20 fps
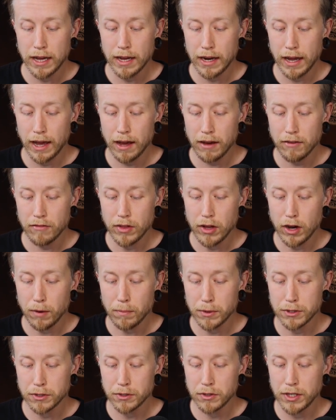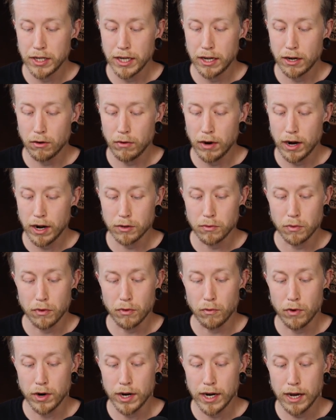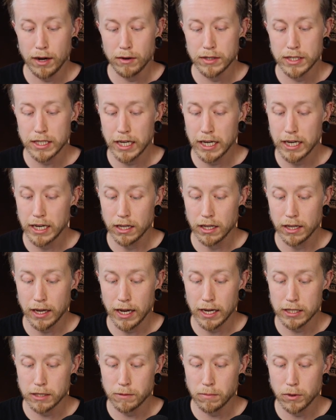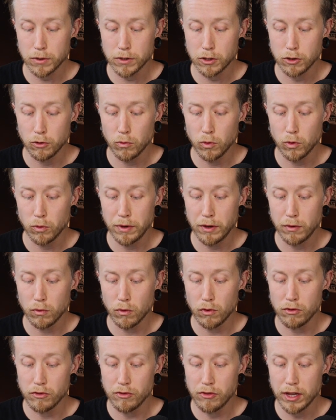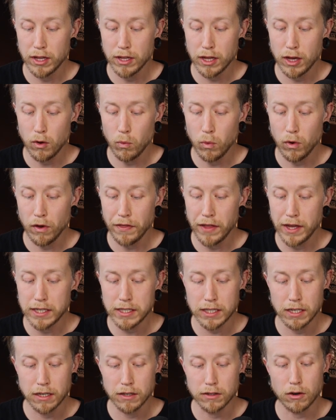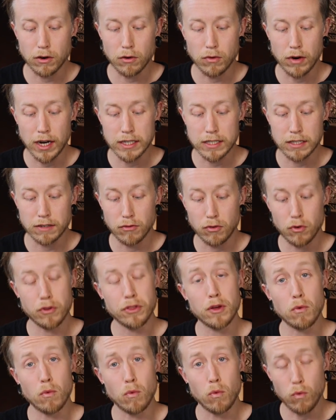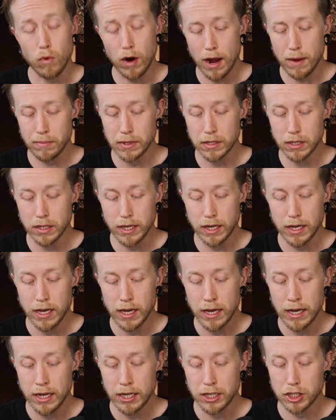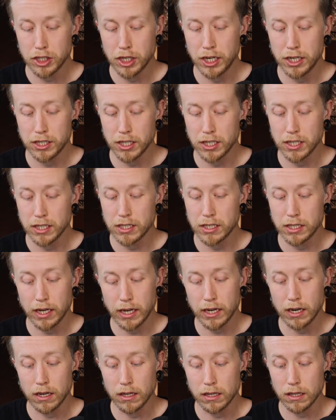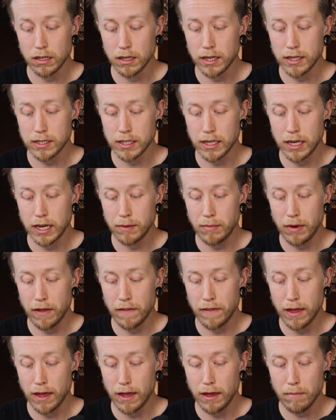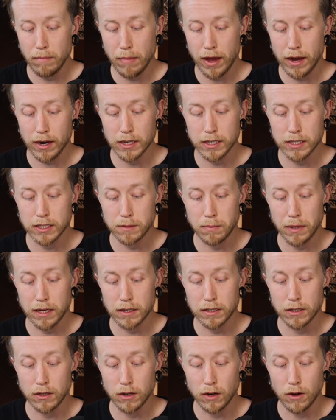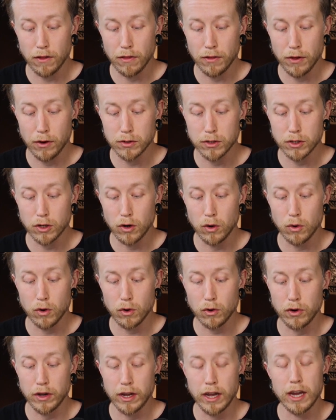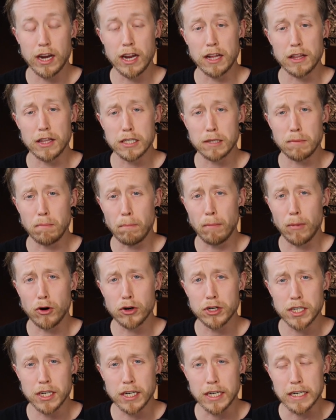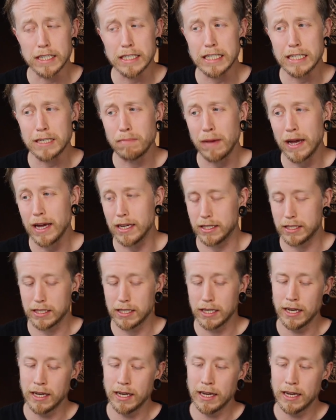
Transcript: and have the opportunity to interact with renowned psychedelic experts who will be revealing what they see on the horizon for the rapidly changing psychedelic landscape and the impact expected on those co creating this burgeoning space.